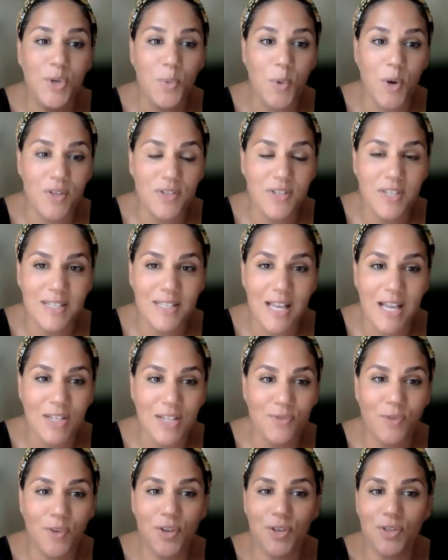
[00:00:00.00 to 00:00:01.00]
weren't
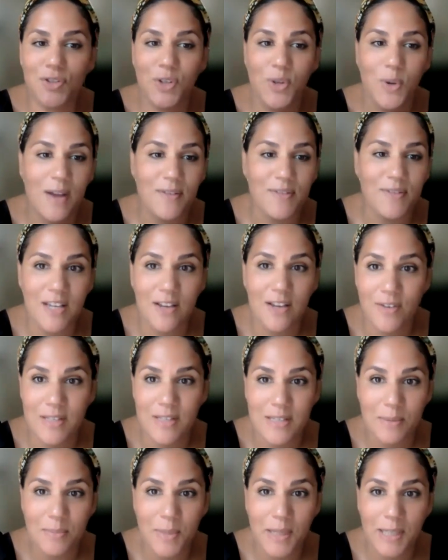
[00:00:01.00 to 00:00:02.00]
successful, so you have to give
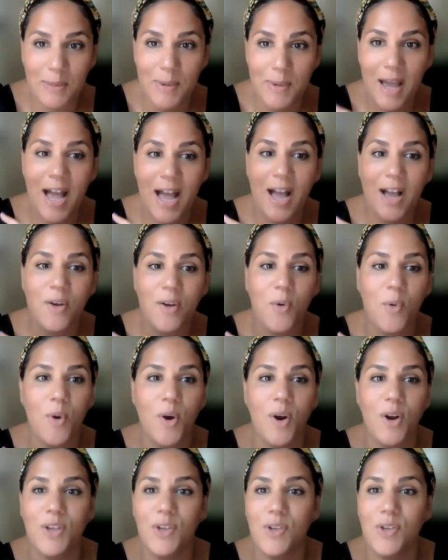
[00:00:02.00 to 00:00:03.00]
us the money back,
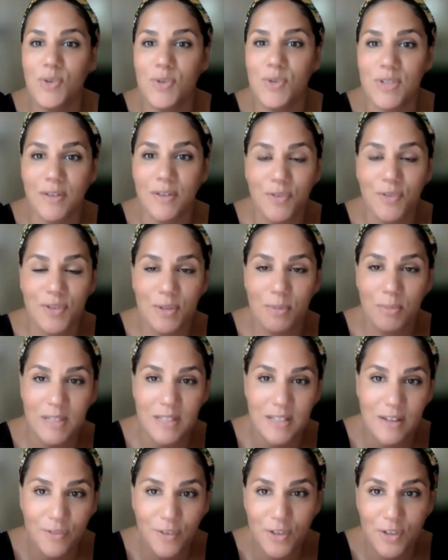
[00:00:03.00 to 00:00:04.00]
or you used it for
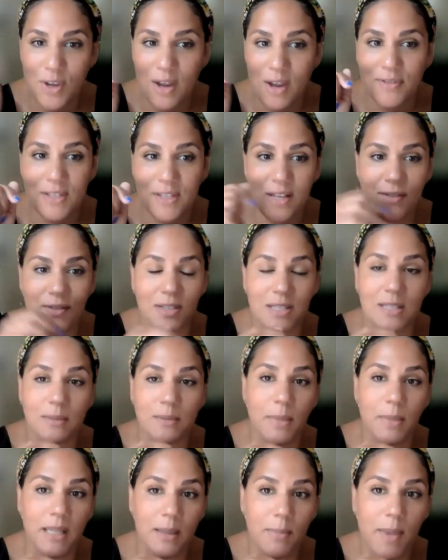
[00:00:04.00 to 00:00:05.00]
something different, you have to give us the
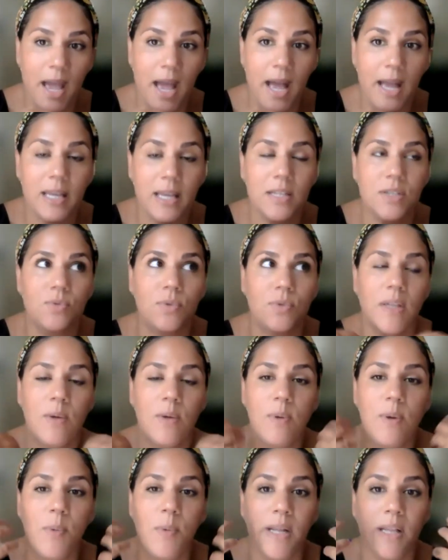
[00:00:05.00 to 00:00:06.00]
money back. It's really,
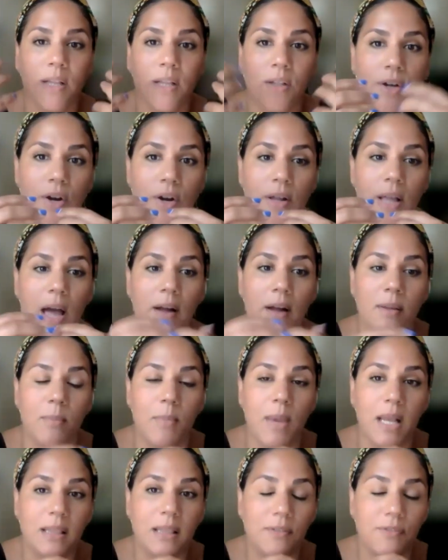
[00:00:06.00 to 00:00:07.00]
we want to learn how to
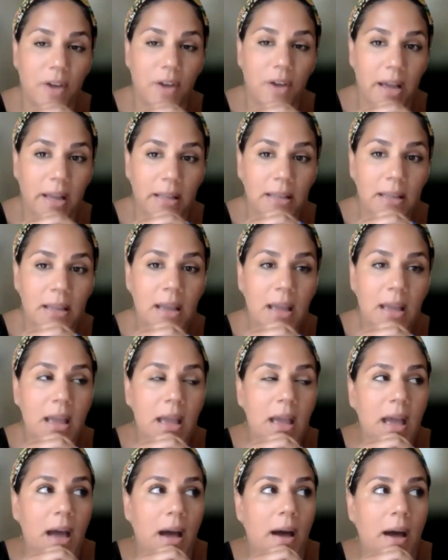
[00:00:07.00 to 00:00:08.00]
make the fund
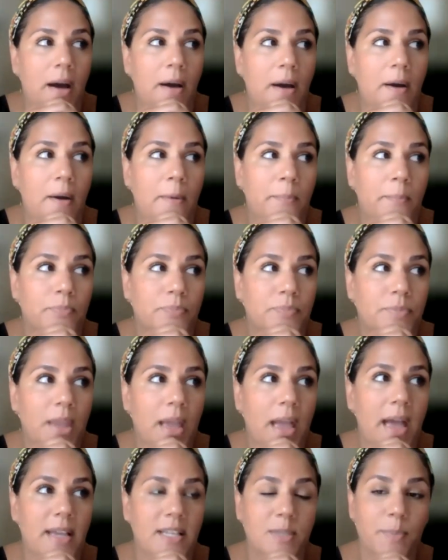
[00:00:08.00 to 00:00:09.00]

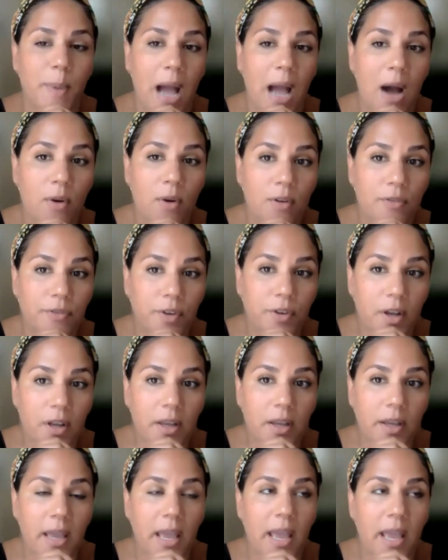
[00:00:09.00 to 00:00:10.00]
as
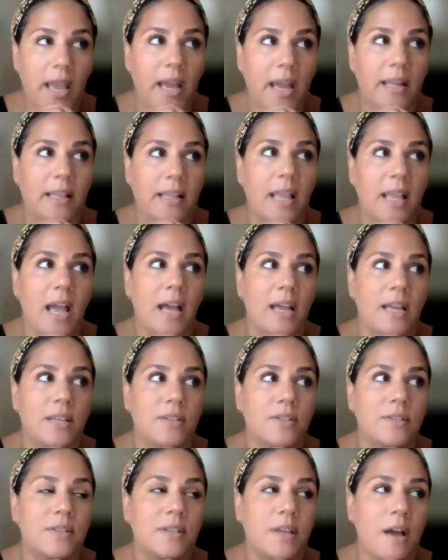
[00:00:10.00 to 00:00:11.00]
powerful and
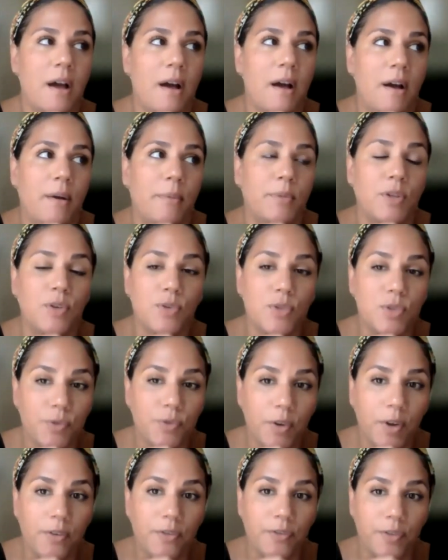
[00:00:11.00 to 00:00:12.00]
as
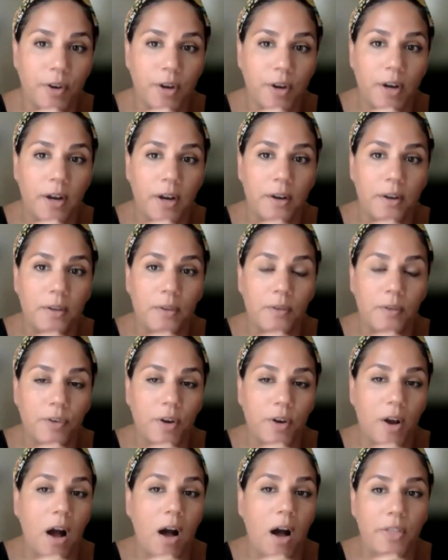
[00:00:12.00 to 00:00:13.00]
useful for
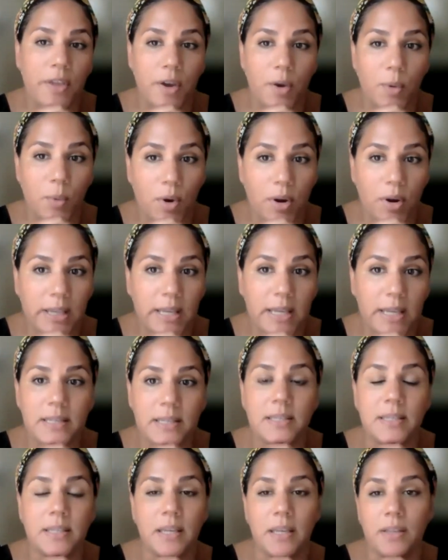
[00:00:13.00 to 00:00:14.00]
all the
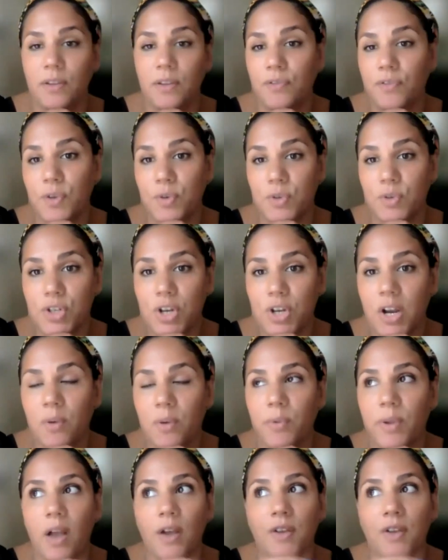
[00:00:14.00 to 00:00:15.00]
awardees in the future.
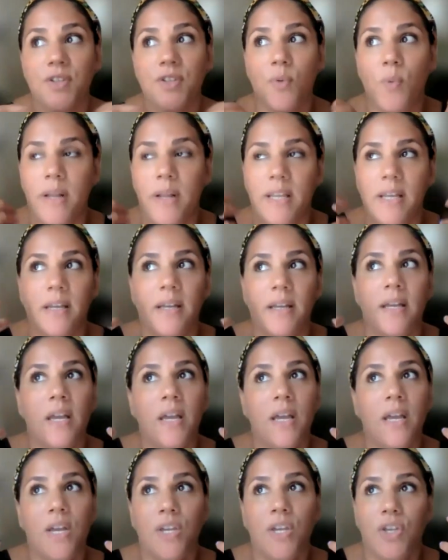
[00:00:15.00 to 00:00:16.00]
And we also want to
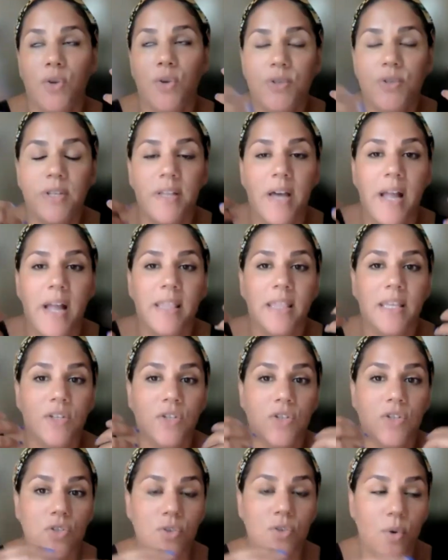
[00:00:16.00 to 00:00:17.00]
use a lot of
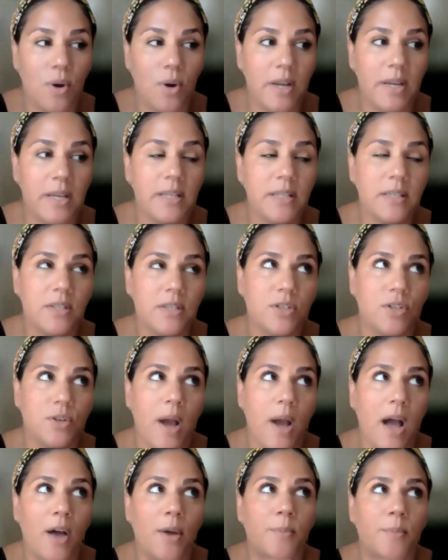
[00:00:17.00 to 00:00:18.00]
these stories to
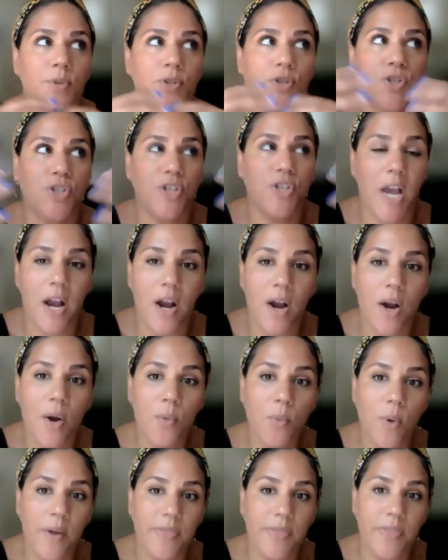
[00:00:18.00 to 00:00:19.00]
help share
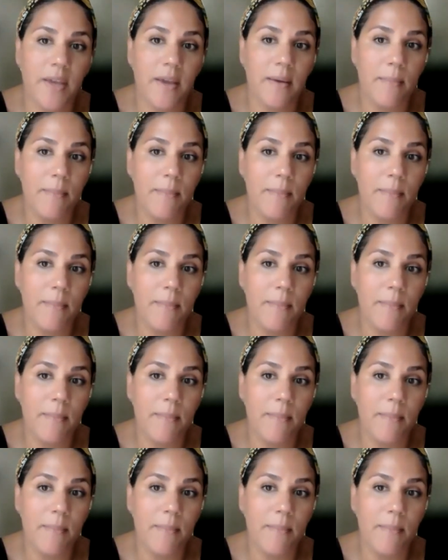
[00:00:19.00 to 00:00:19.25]
what the